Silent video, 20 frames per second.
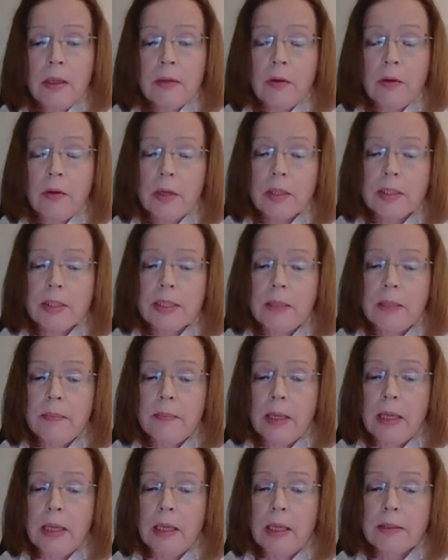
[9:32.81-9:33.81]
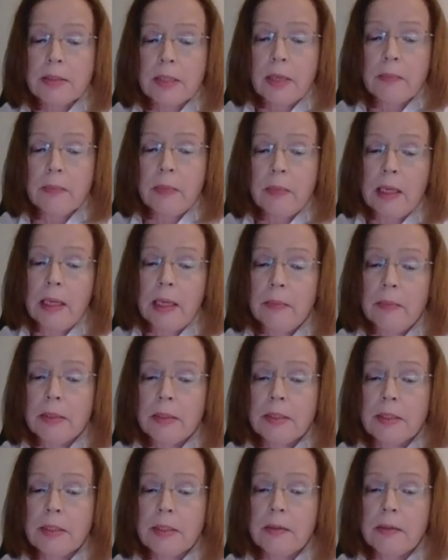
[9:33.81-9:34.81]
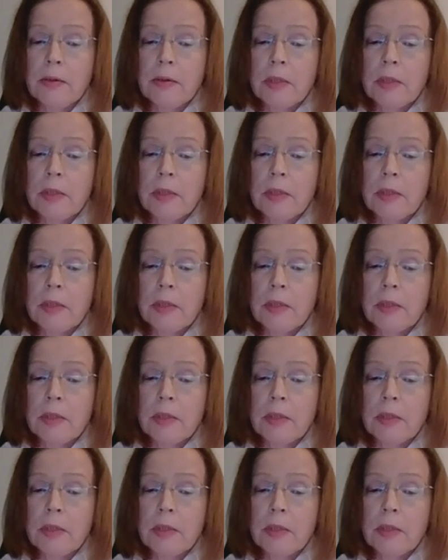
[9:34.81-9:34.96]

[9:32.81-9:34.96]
There are some elements in